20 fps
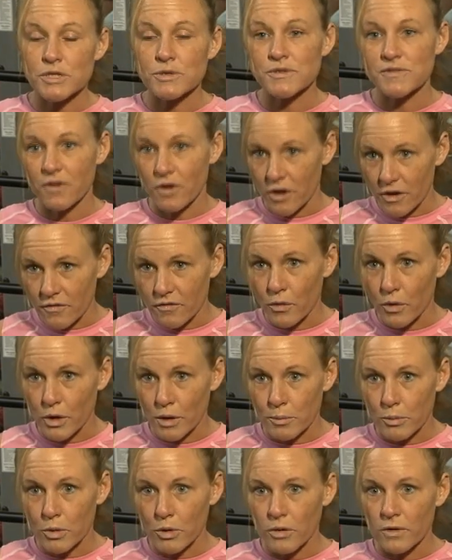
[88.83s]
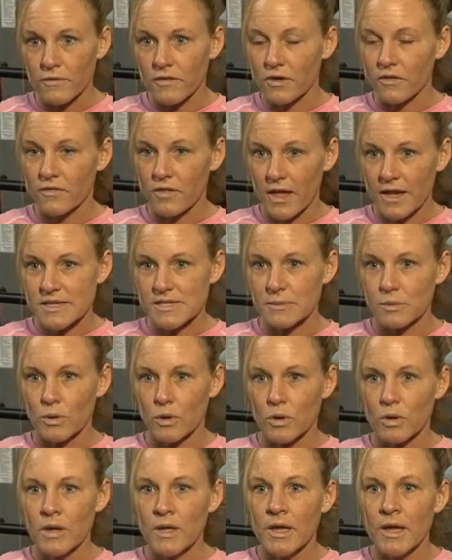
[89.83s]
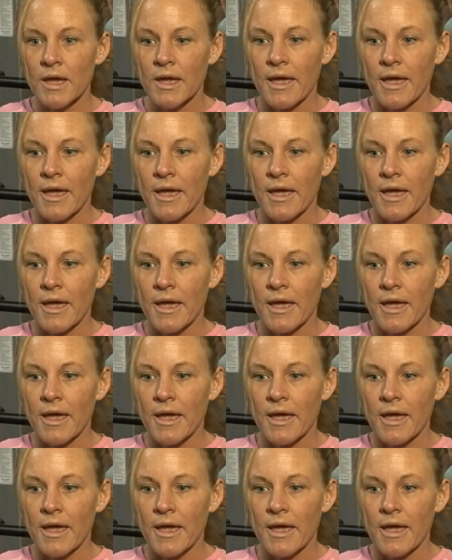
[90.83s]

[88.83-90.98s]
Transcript: She was very affordable, very flexible,